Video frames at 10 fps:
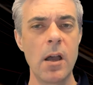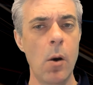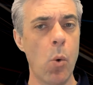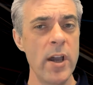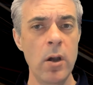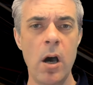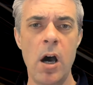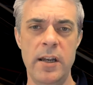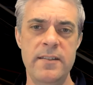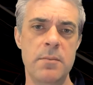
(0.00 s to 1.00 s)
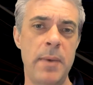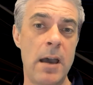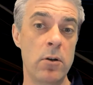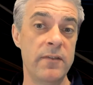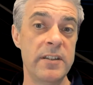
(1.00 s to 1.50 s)
Why not harness the
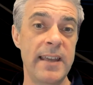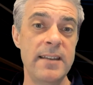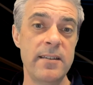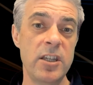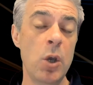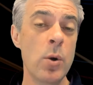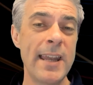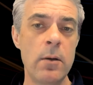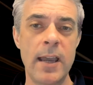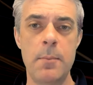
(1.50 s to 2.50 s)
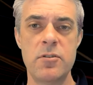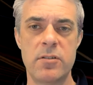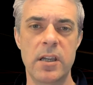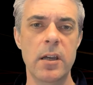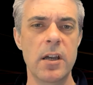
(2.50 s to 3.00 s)
power of the data you are now
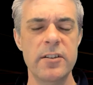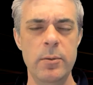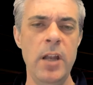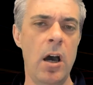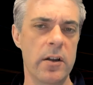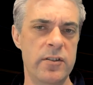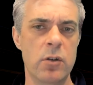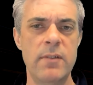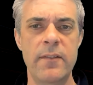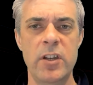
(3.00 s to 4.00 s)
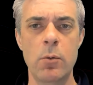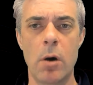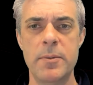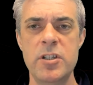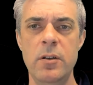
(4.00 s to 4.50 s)
capturing to enhance your revenue
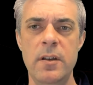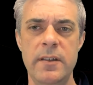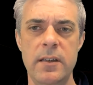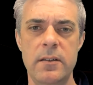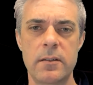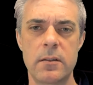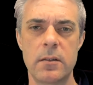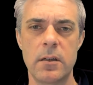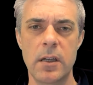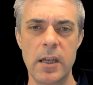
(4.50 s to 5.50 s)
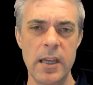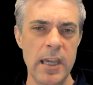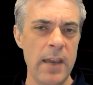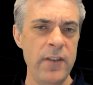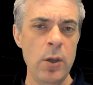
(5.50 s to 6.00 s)
opportunities?
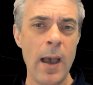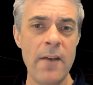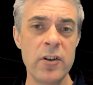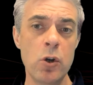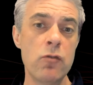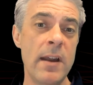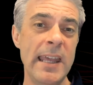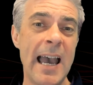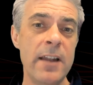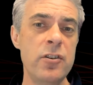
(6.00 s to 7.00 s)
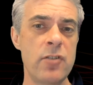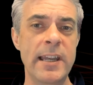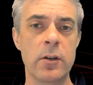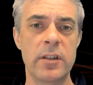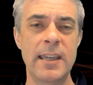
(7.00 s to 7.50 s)
If you haven't already had
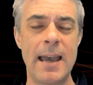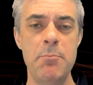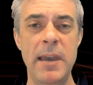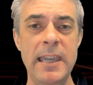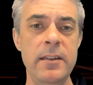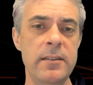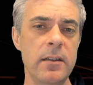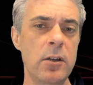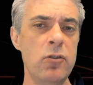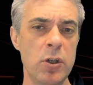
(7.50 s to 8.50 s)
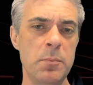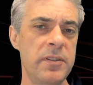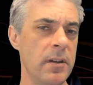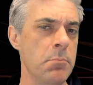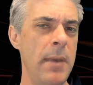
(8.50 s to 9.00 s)
training on the campaigns, groups
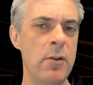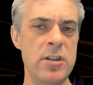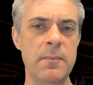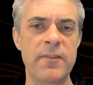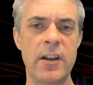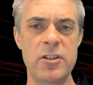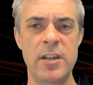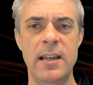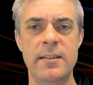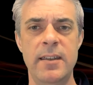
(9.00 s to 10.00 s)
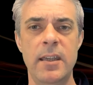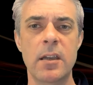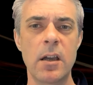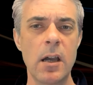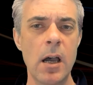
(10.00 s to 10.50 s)
and MailChimp functionality,
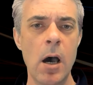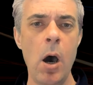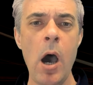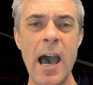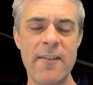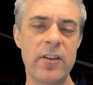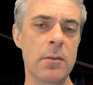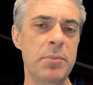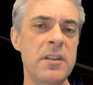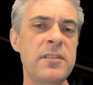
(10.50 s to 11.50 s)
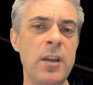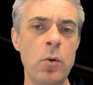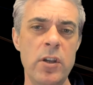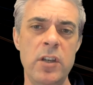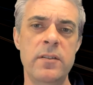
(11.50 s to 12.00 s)
or have but are still
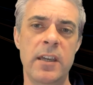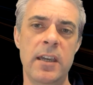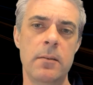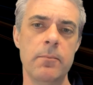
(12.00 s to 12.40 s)
not using it,